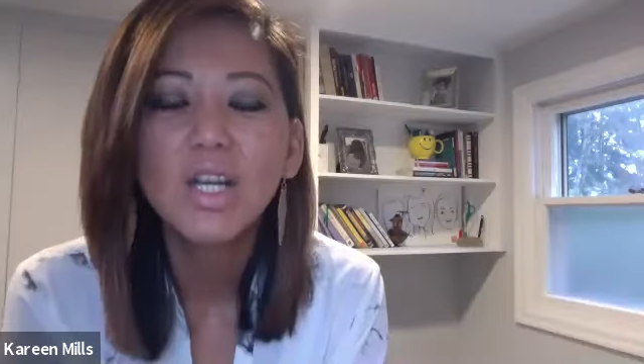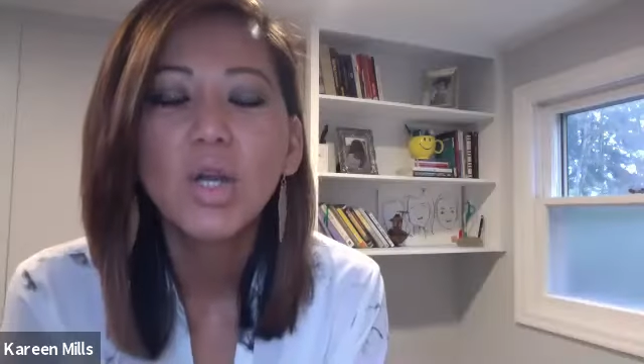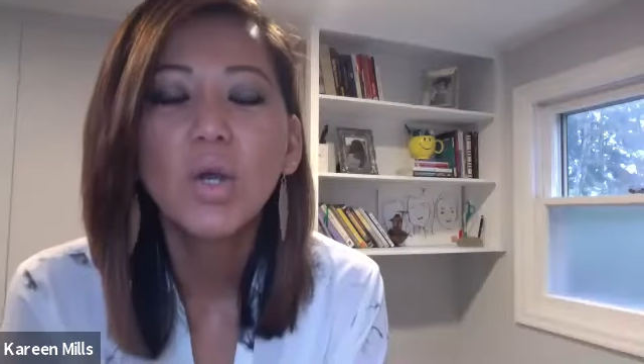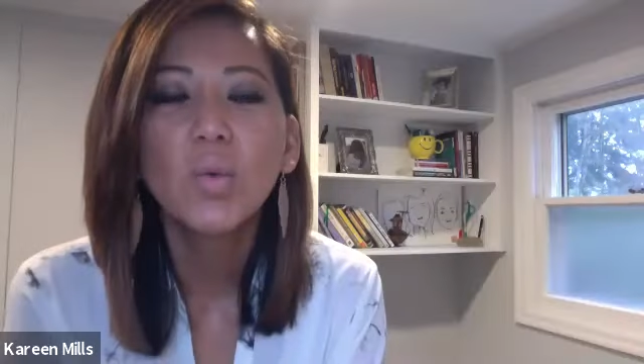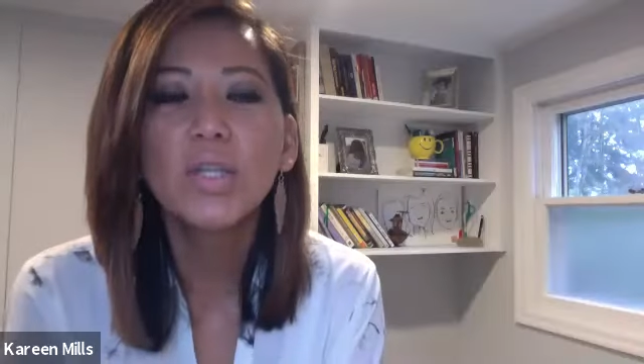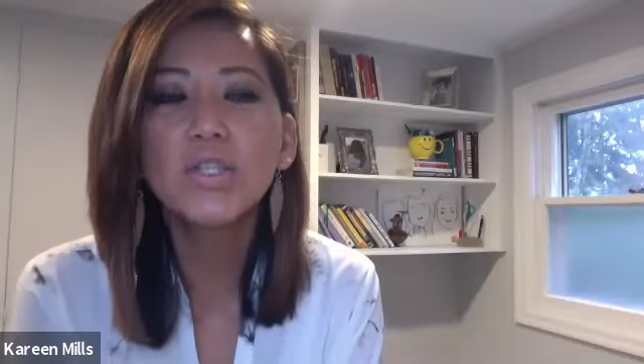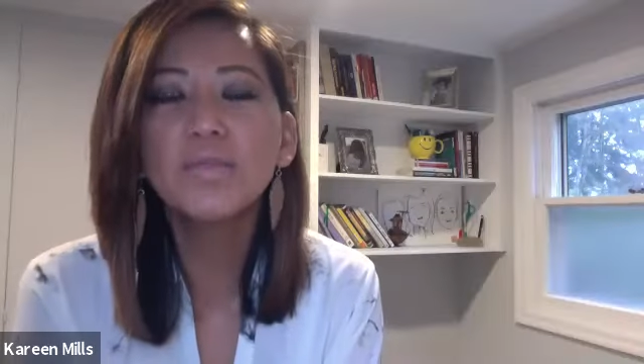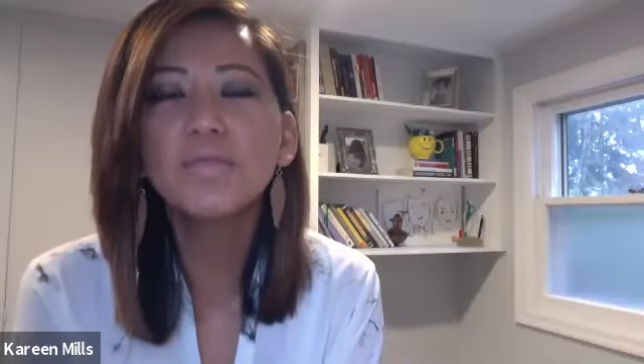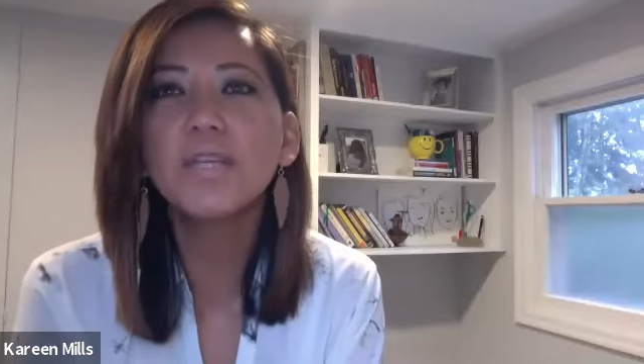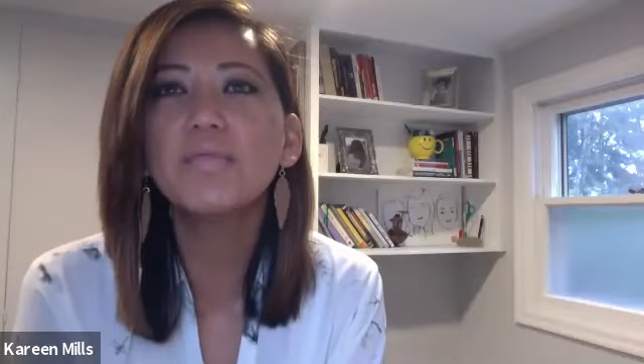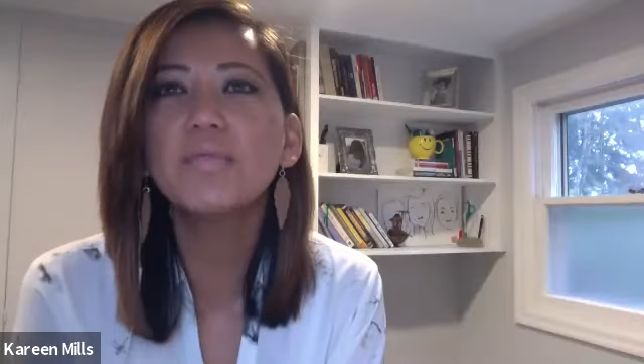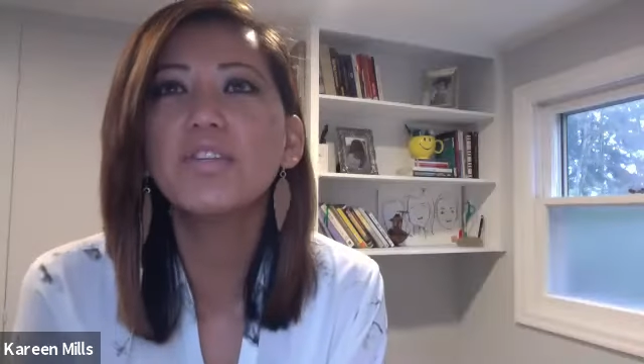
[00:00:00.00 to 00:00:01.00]
What's your
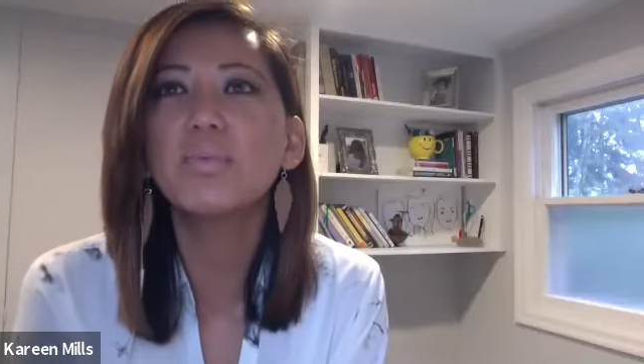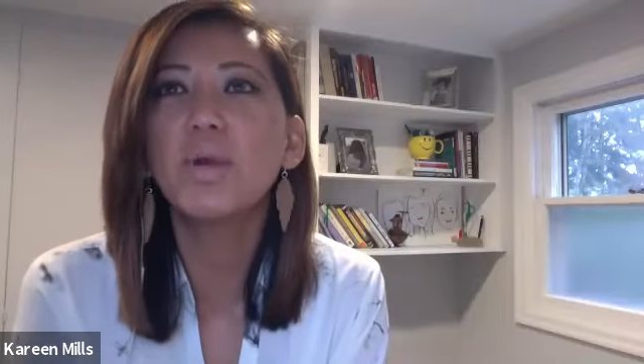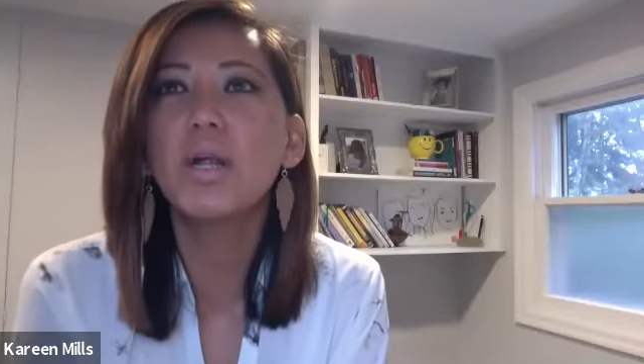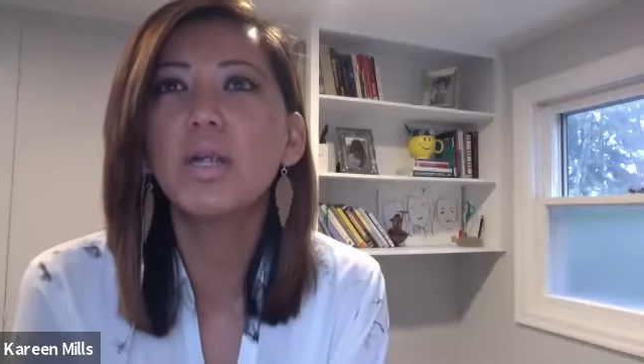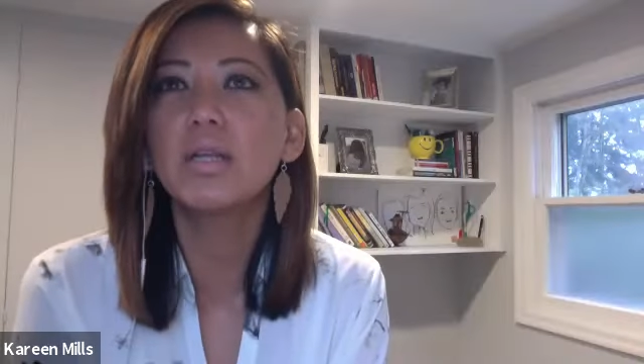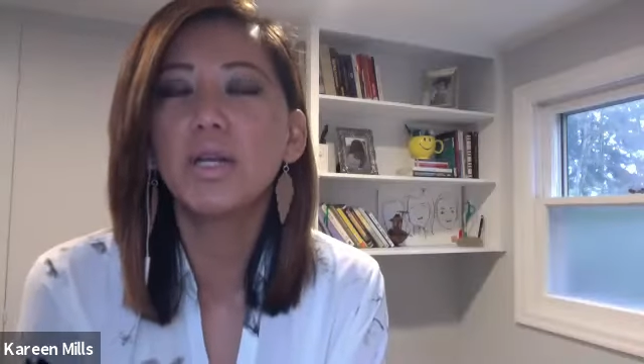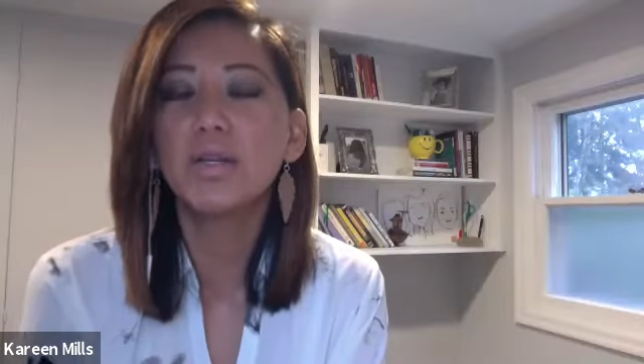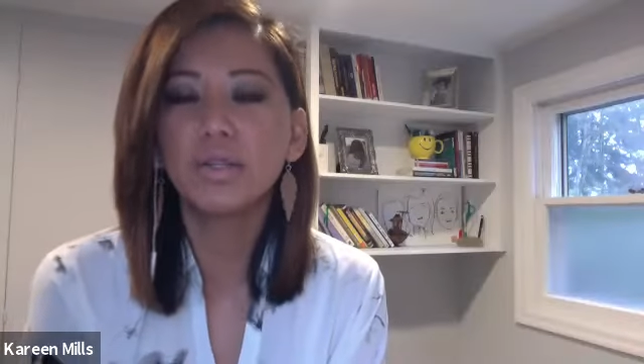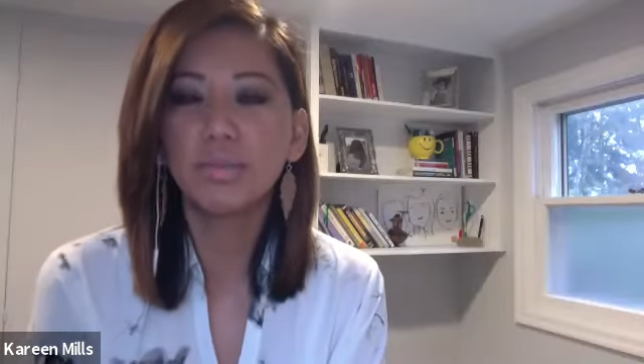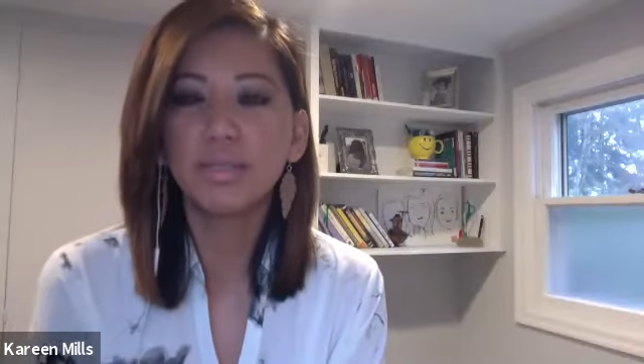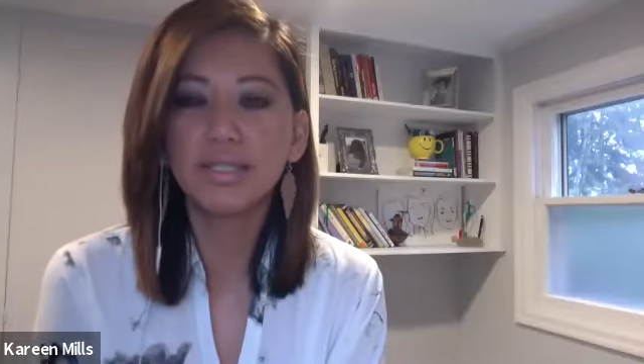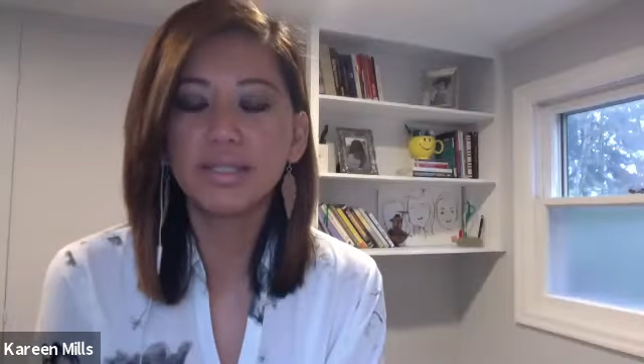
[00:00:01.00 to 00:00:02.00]
favorite part about
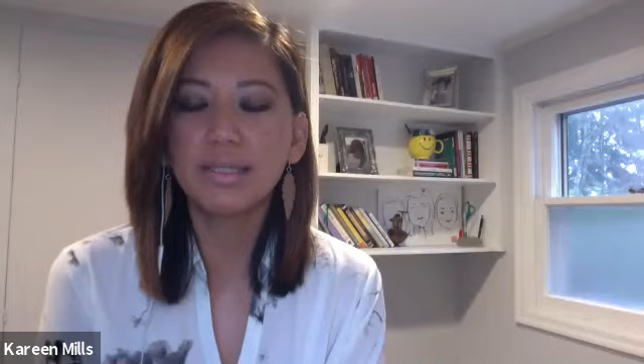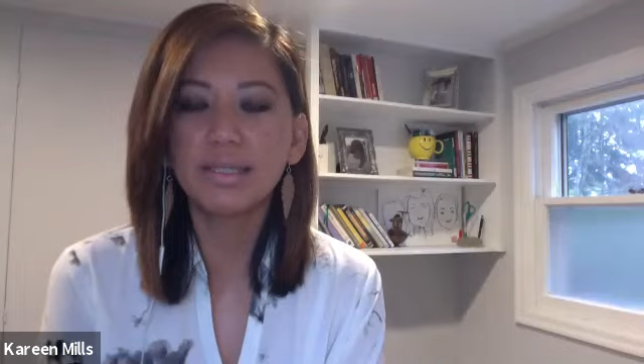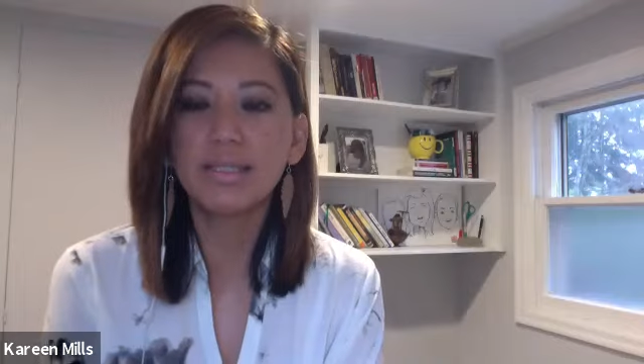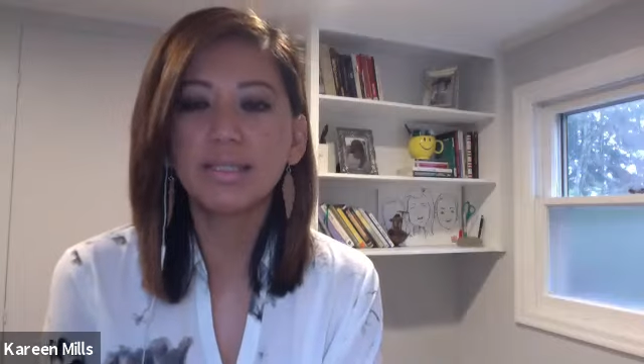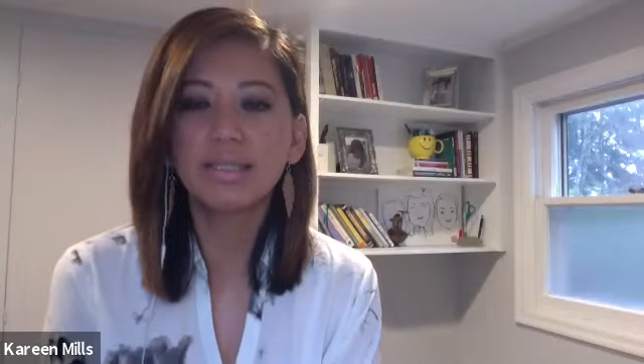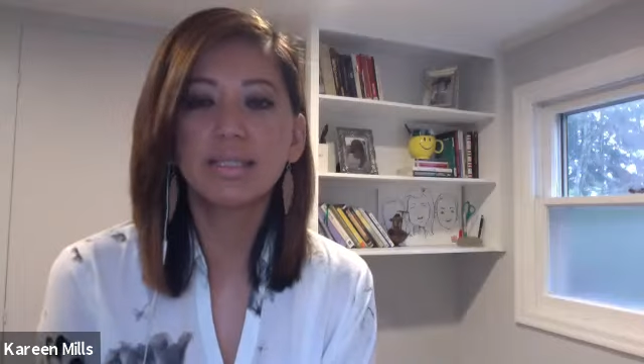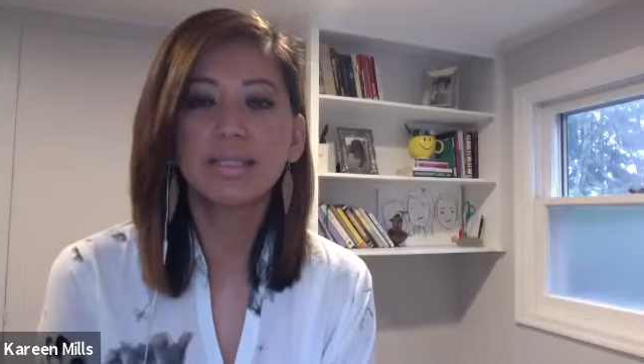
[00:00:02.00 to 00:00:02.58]
your business?